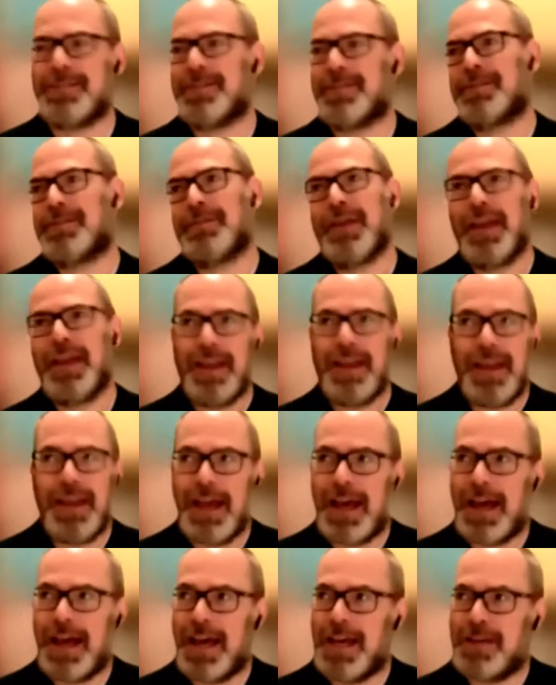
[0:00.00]
to
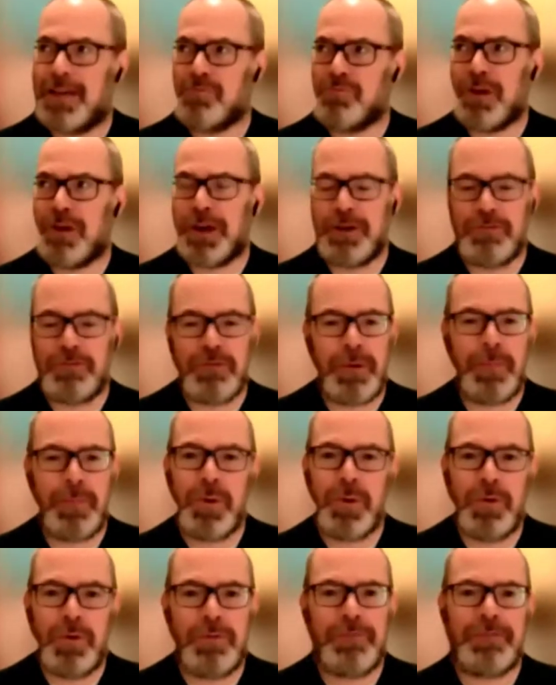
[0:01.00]
run a
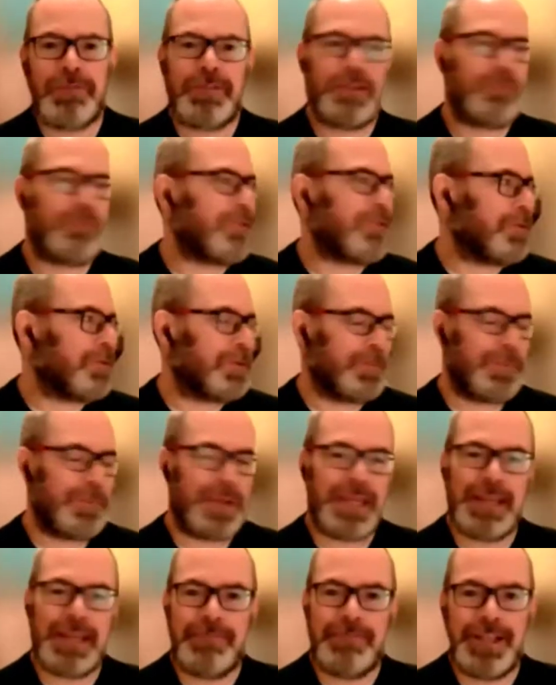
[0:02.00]
report for the wrong
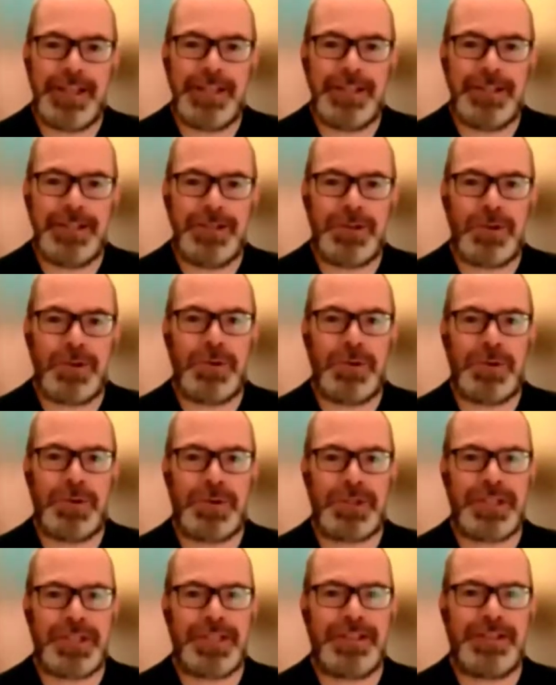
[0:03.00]
period or
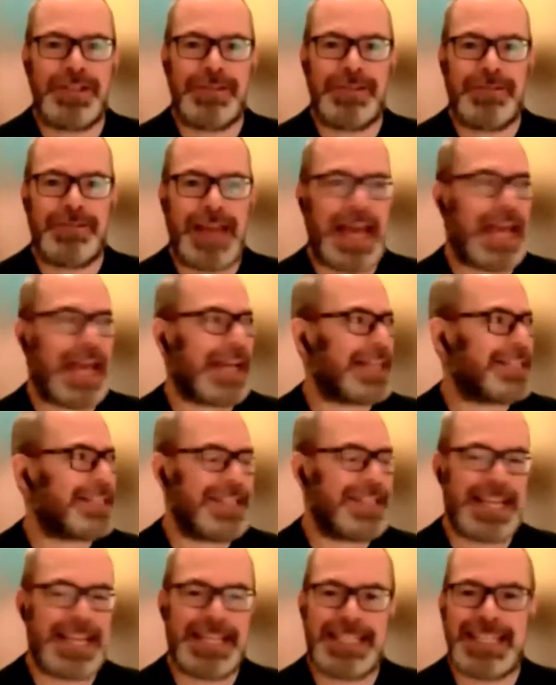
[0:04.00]
to
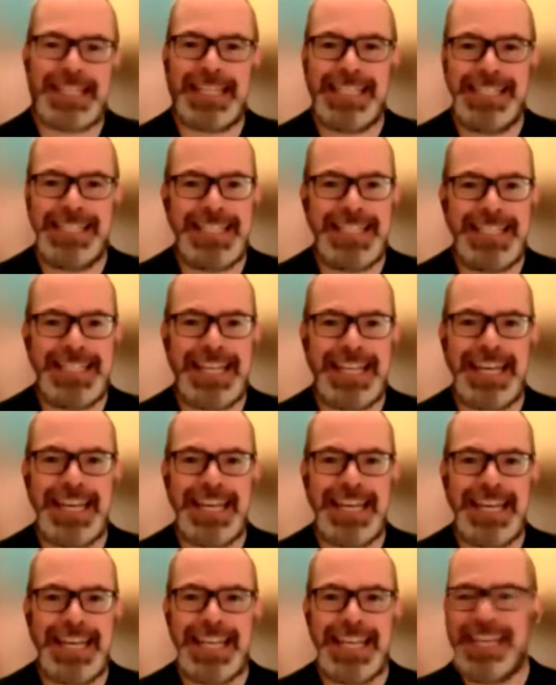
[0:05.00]
accidentally
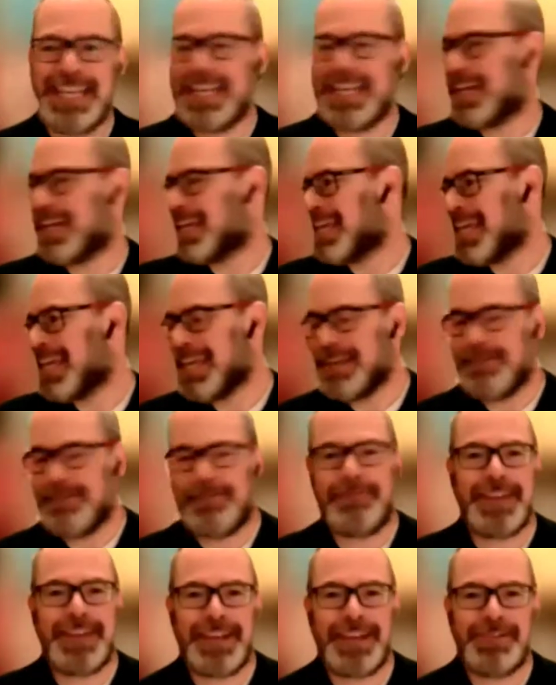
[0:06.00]
delete a key
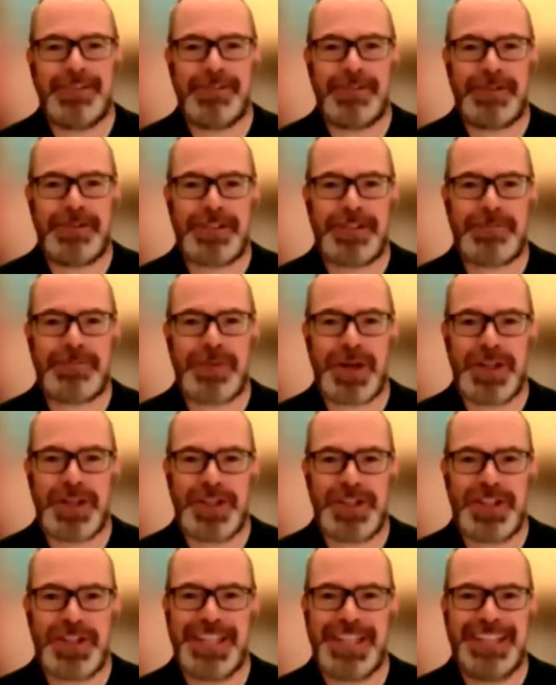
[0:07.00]
figure on a
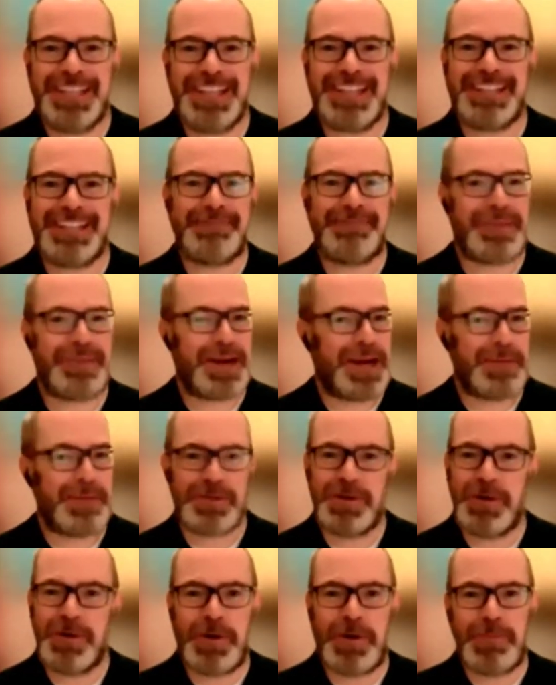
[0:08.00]
spreadsheet and perhaps
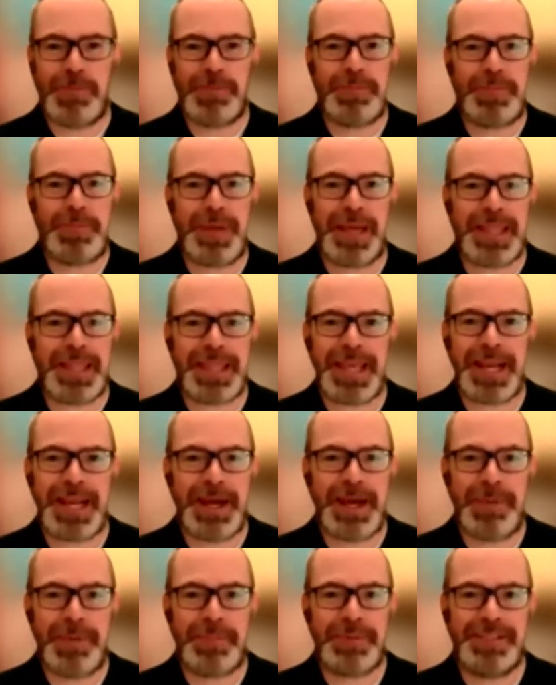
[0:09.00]
not pick that
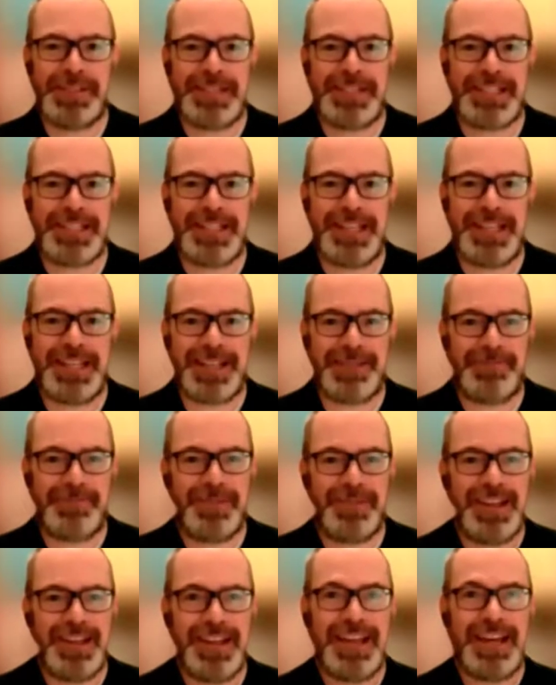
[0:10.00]
up until
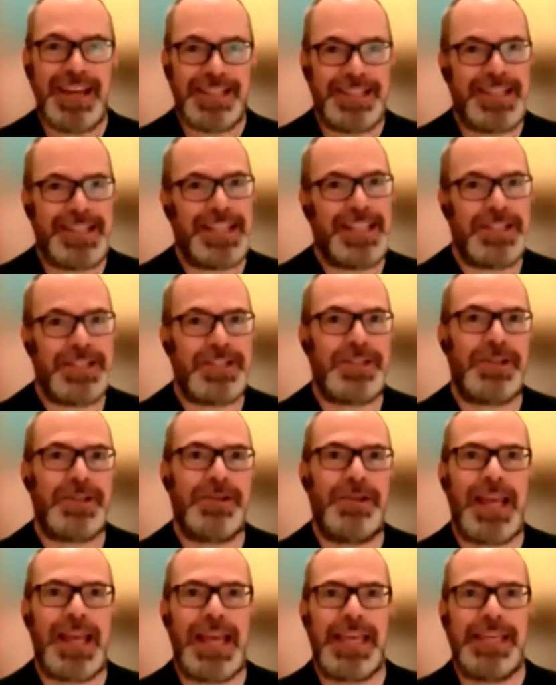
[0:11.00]
it's too
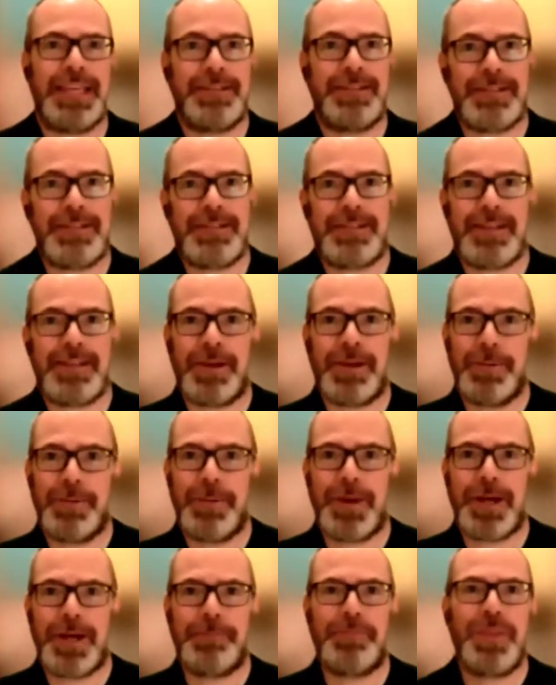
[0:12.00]
late.
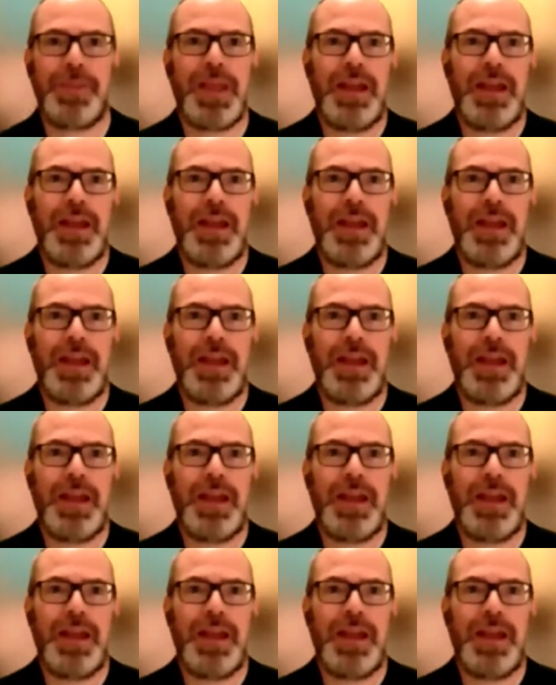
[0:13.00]
So